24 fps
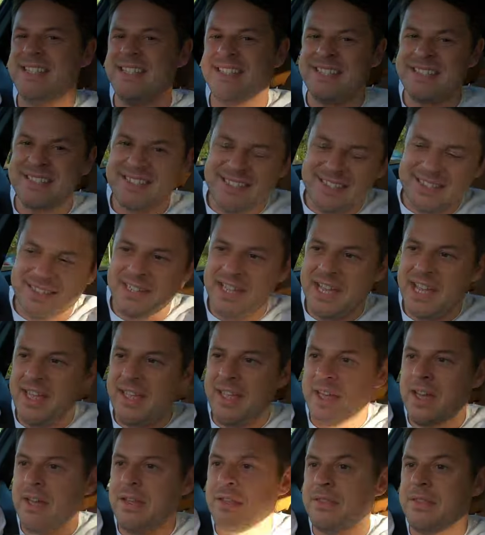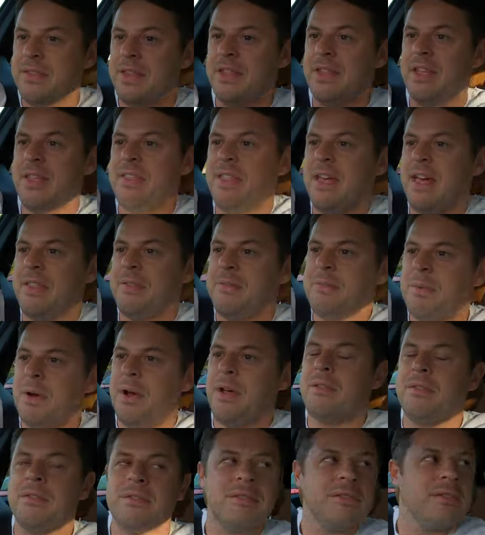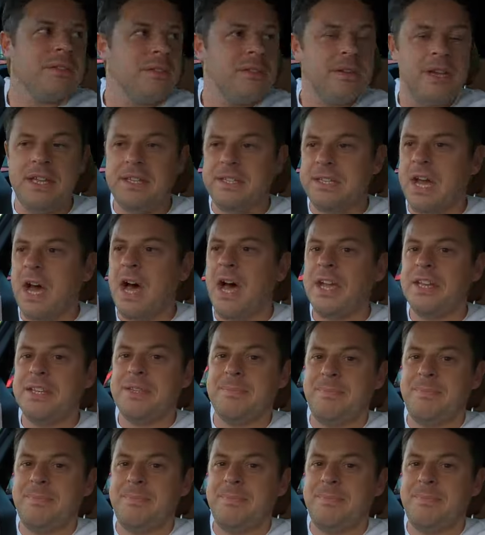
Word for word: and, uh, and that, well, it died